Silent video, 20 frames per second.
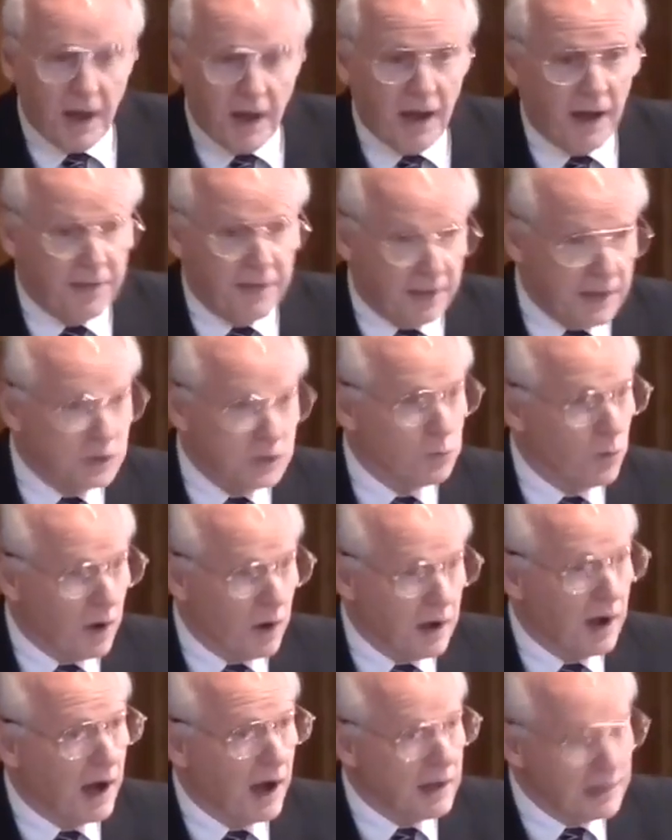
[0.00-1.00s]
And that's
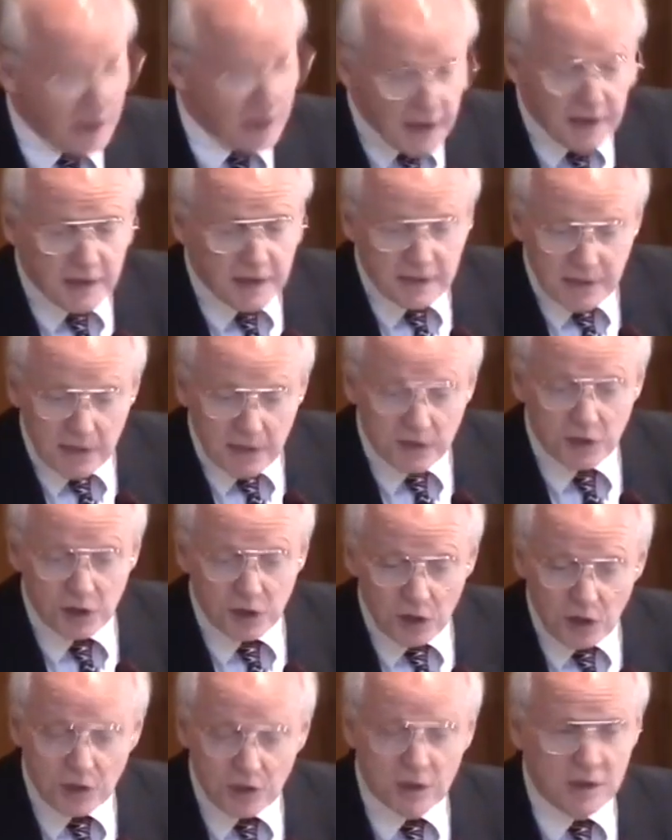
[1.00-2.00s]
why I like us as a
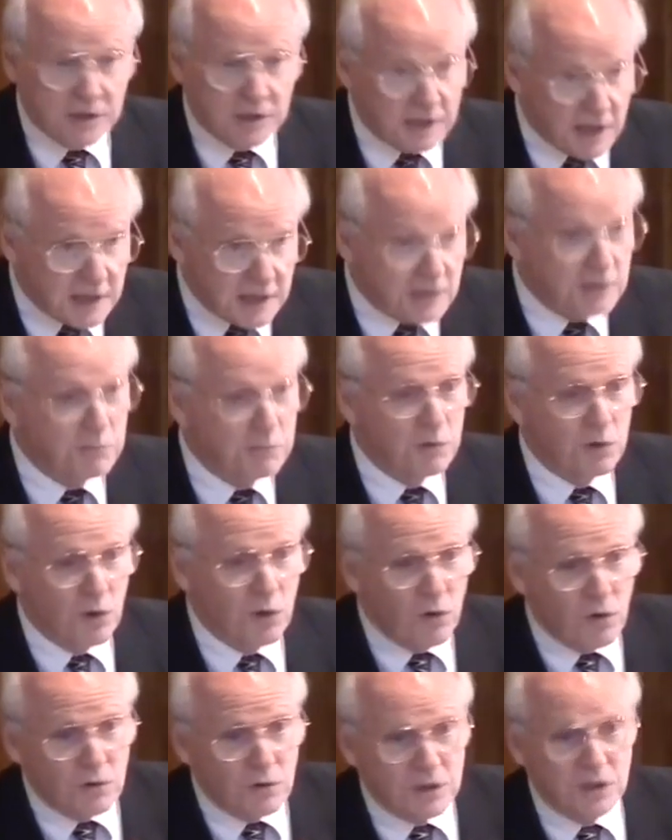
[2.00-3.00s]
church to set some
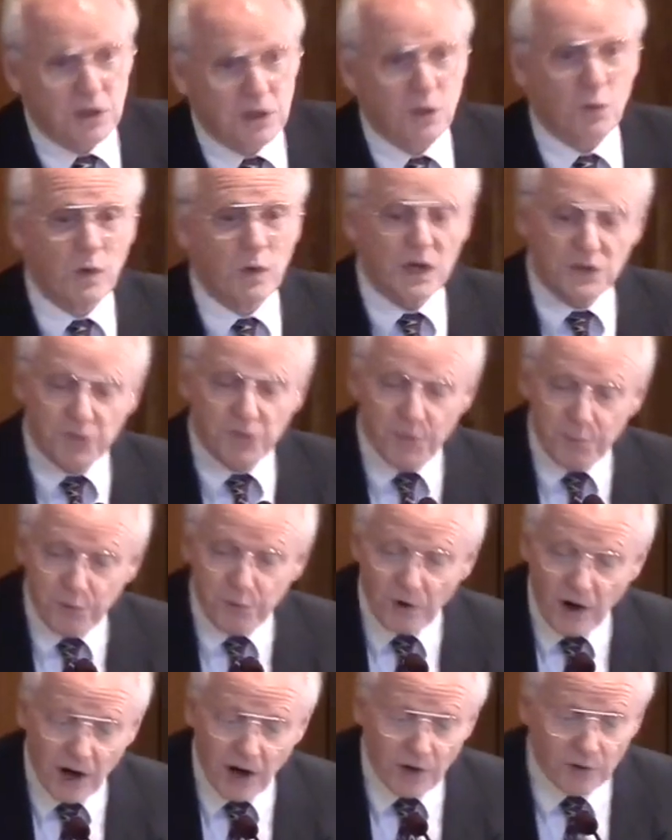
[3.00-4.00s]
goals and to reach for
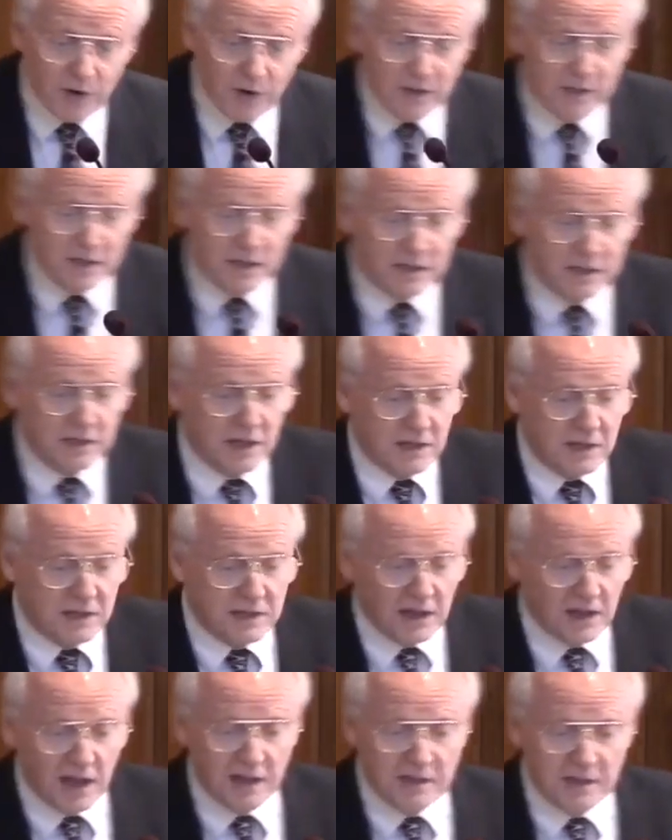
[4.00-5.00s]
progress and
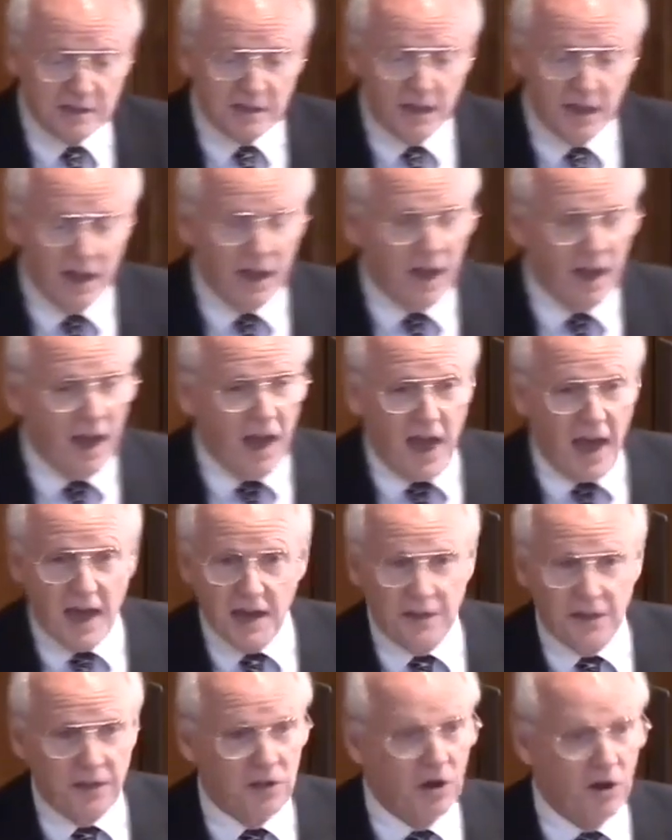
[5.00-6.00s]
success. And
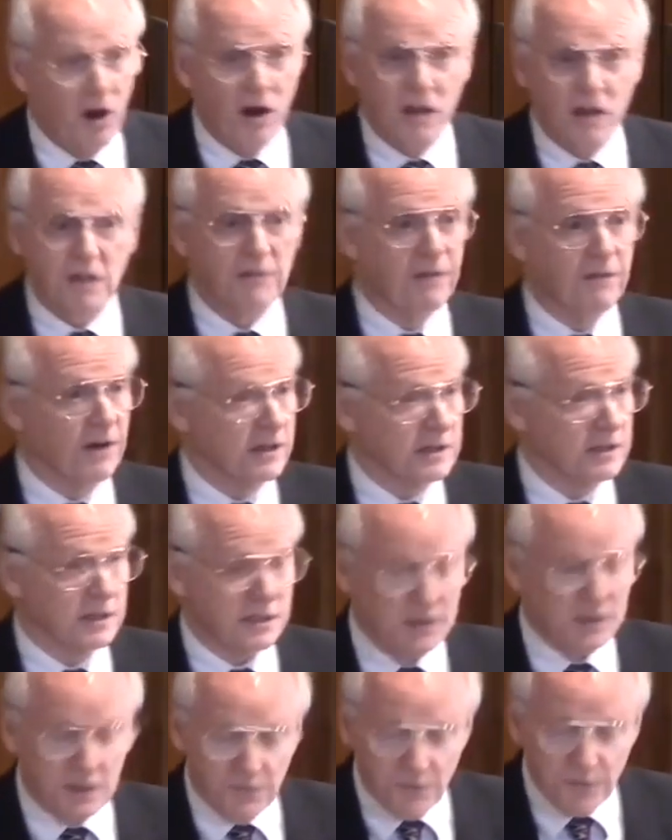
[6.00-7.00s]
I think all of us as
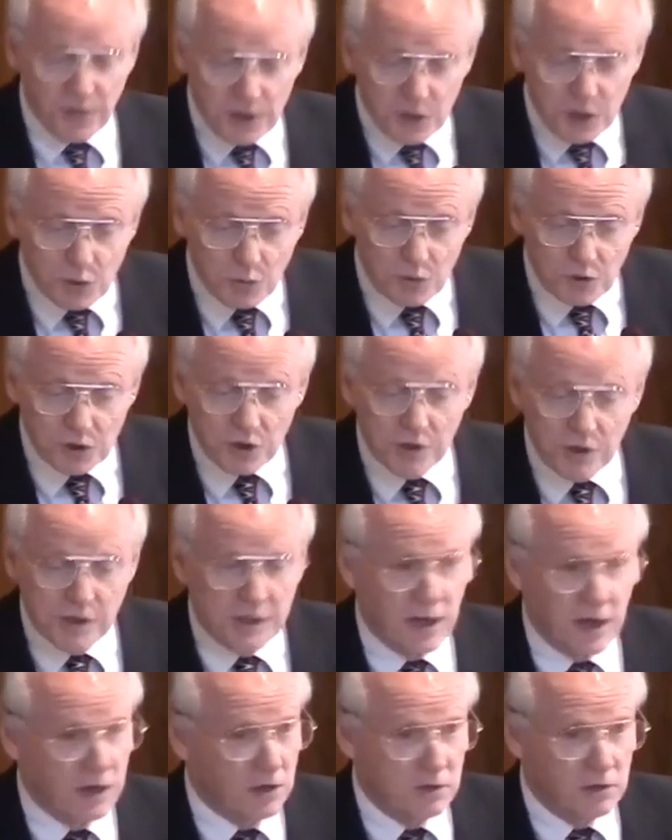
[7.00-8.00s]
individuals should
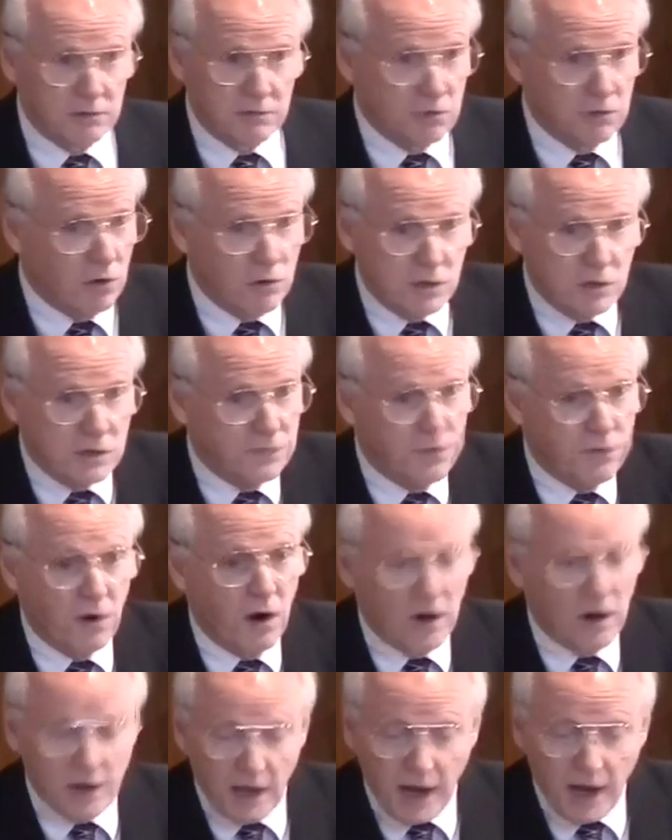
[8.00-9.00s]
set goals for
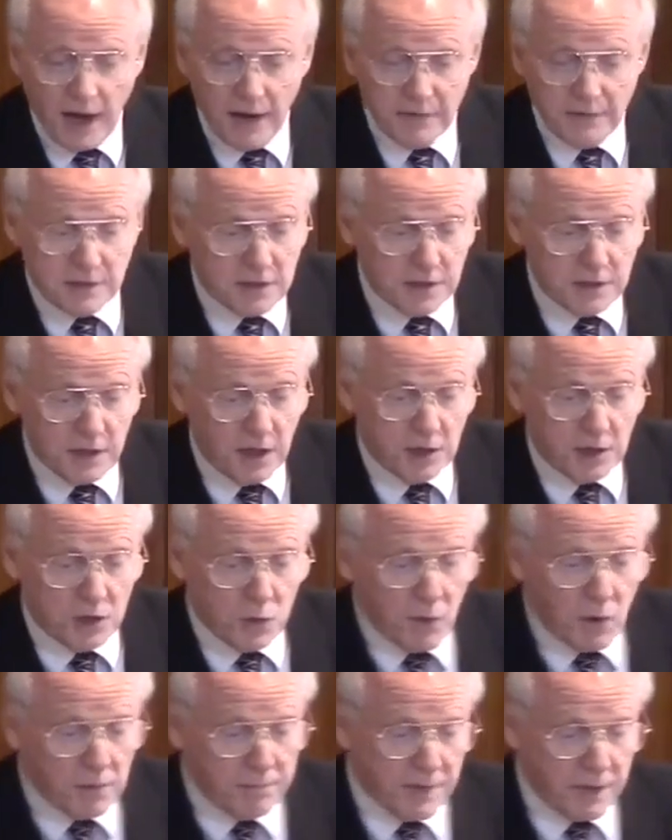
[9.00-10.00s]
our lives and, and do
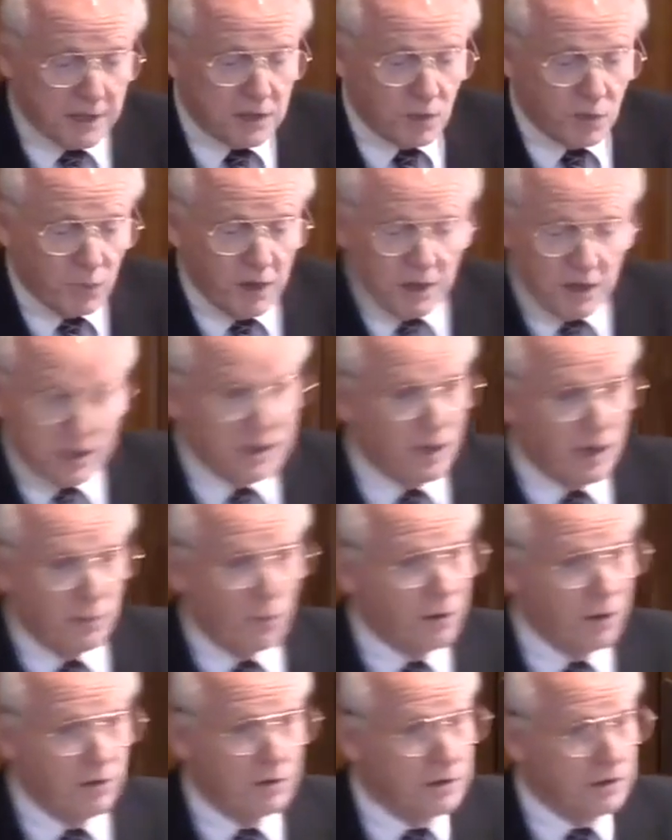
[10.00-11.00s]
our best to reach them,
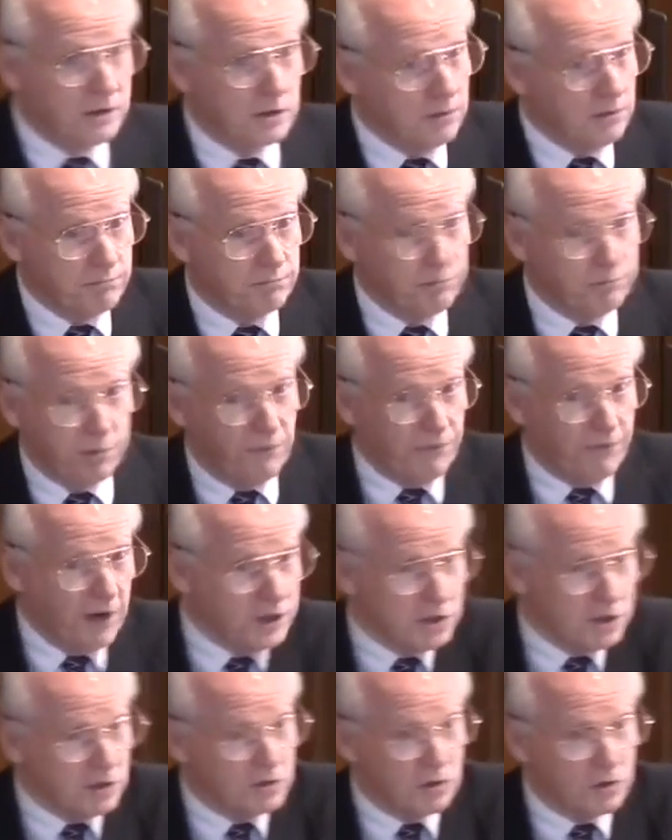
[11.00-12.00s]
whether it's your
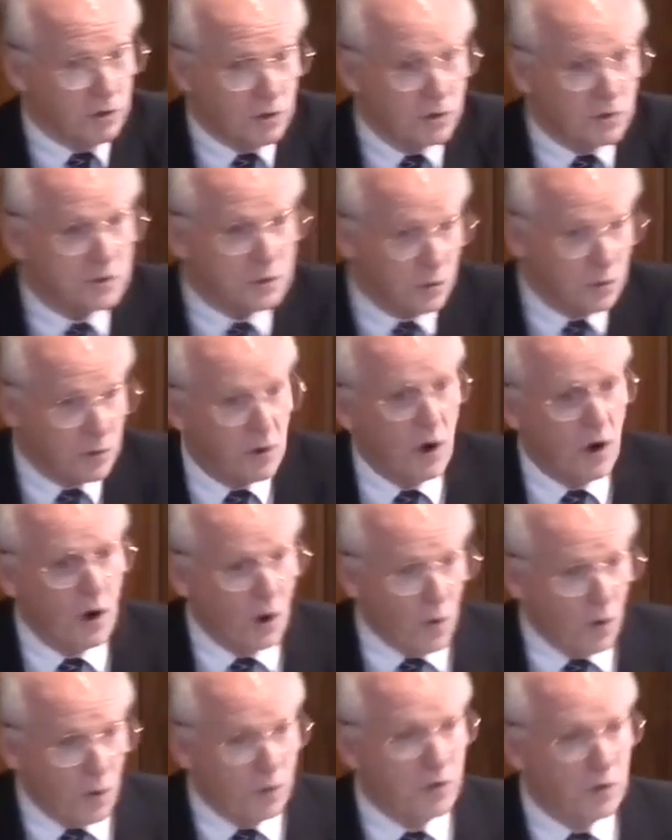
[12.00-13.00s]
professional goals or,
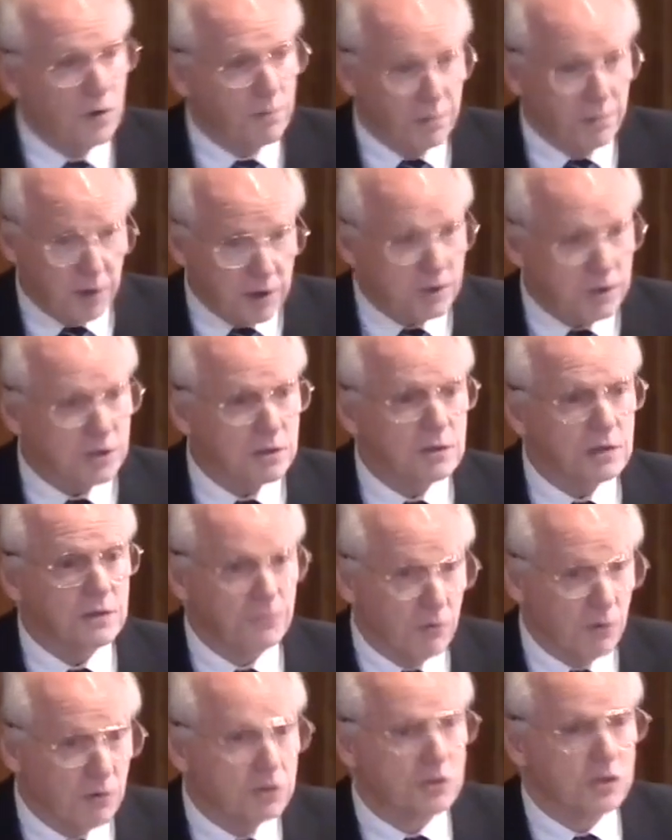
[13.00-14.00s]
or your personal
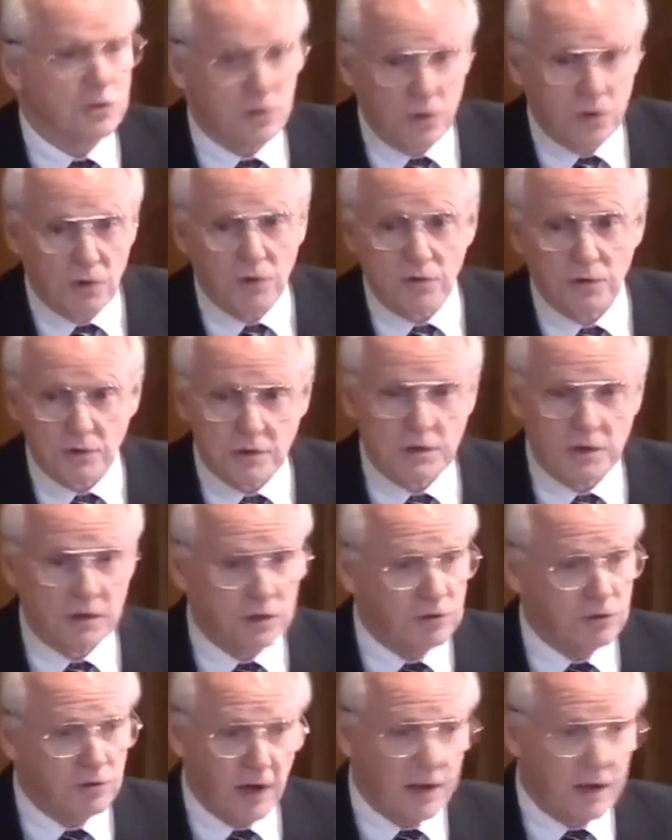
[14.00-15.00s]
devotional goals, to, to
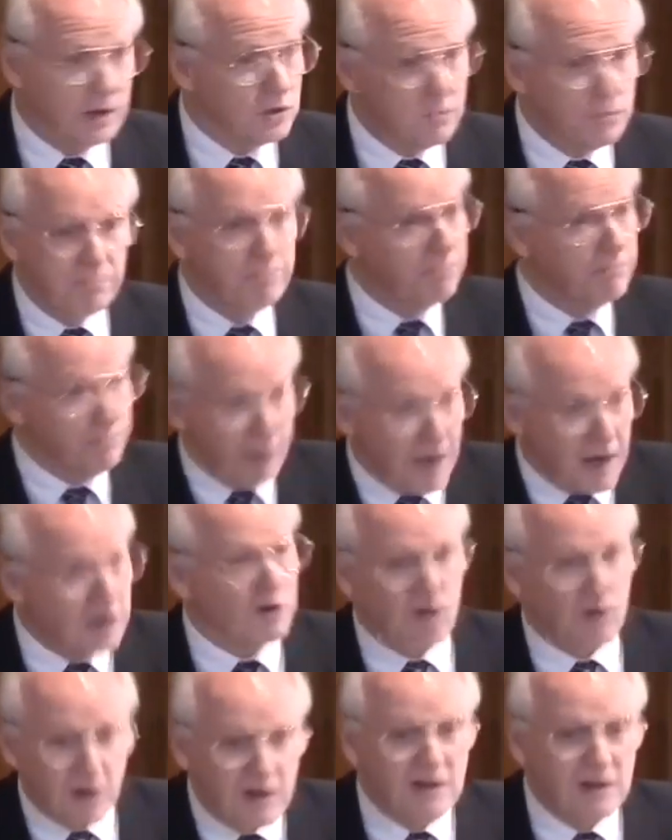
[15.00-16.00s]
try to do
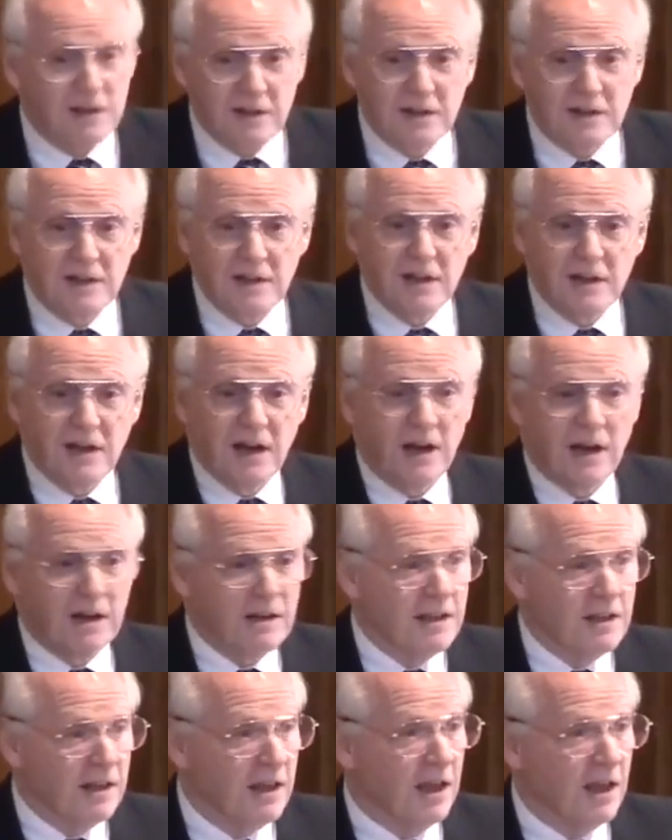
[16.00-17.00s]
better
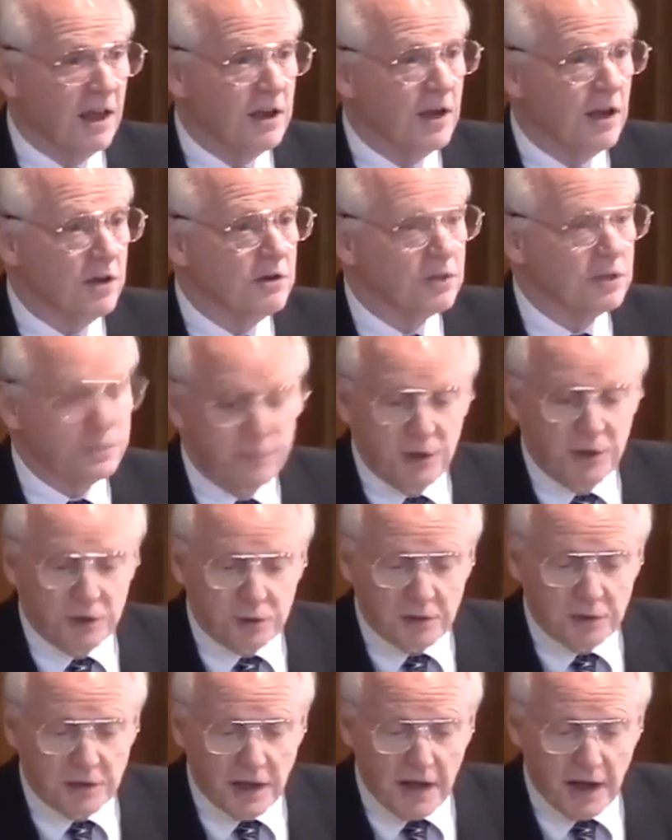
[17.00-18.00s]
uh, in, in your
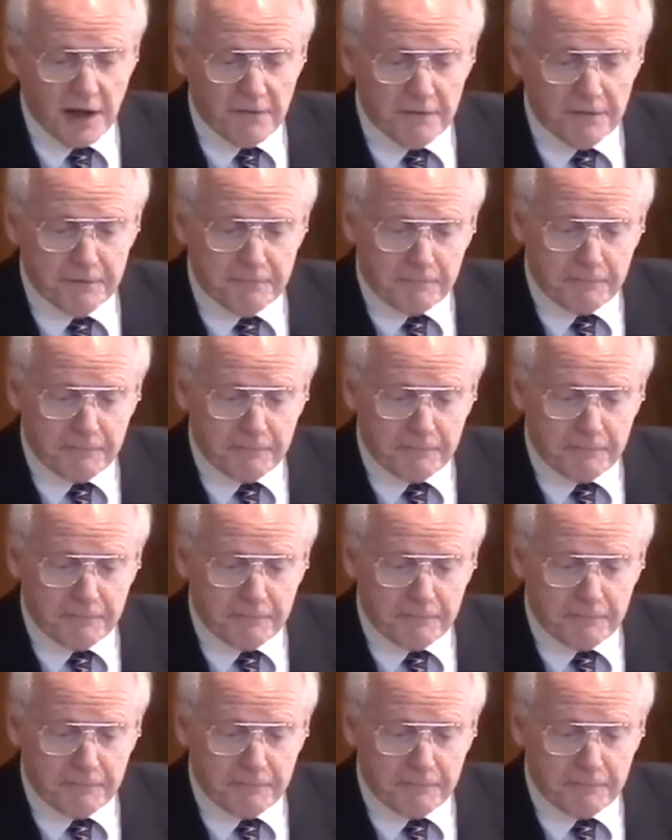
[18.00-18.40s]
spiritual life.